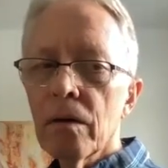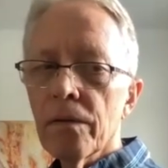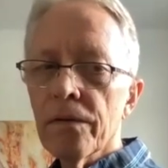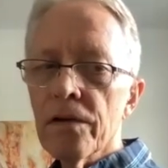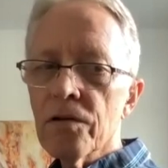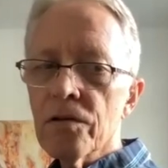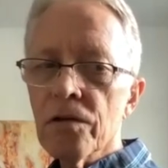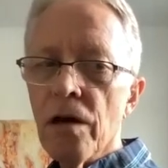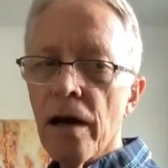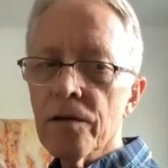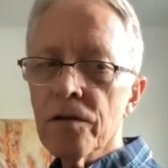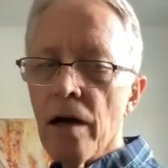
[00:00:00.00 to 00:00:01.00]
This is
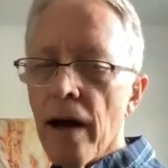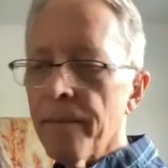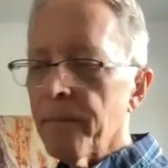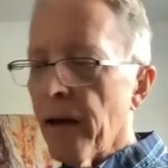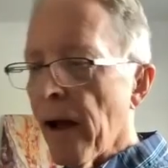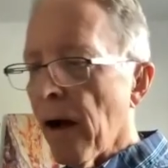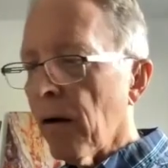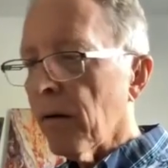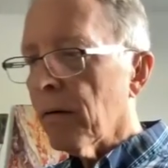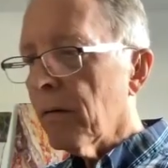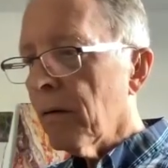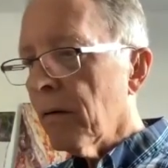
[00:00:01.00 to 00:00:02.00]
God's time
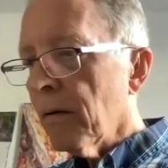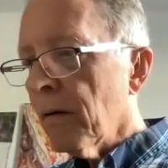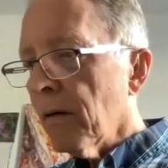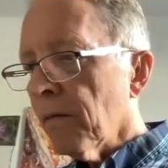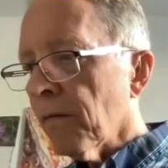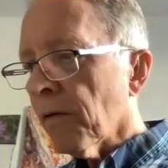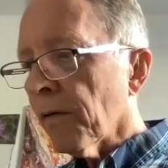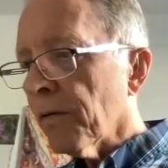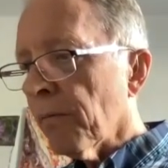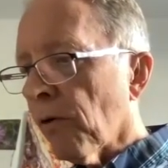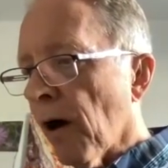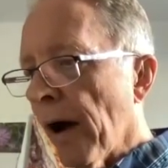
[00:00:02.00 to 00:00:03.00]
now for the
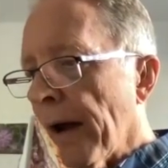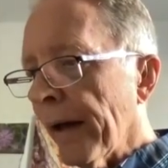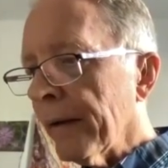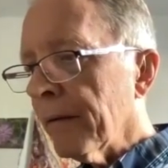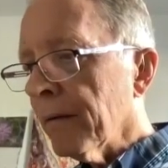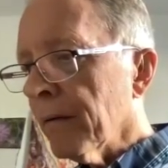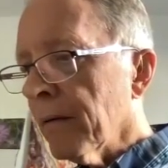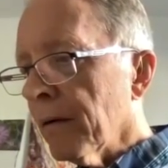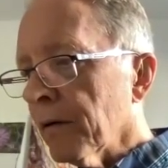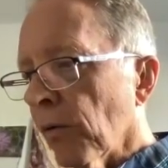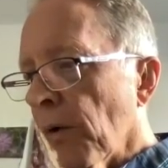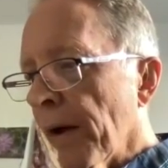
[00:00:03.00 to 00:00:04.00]
bride
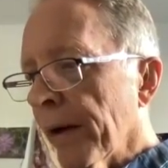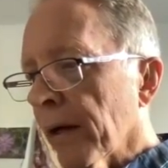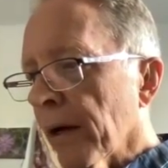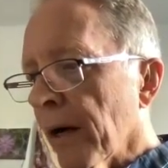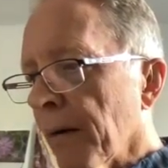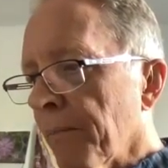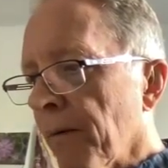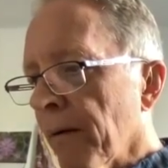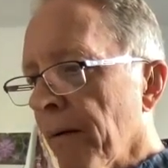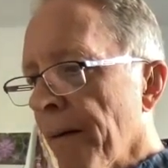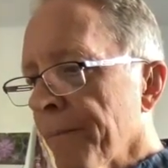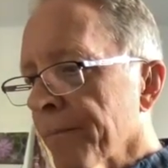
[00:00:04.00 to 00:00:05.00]
to wake up
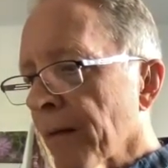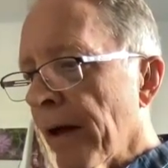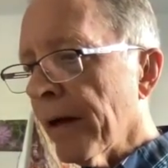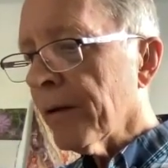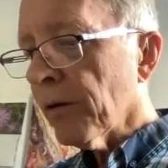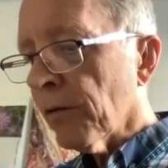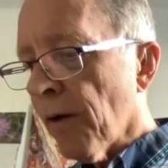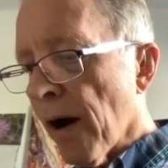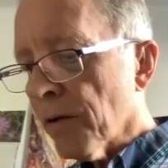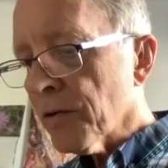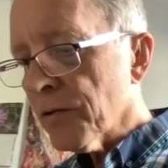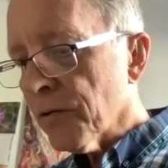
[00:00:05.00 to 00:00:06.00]
and to
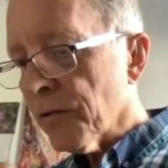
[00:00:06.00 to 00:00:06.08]
rouse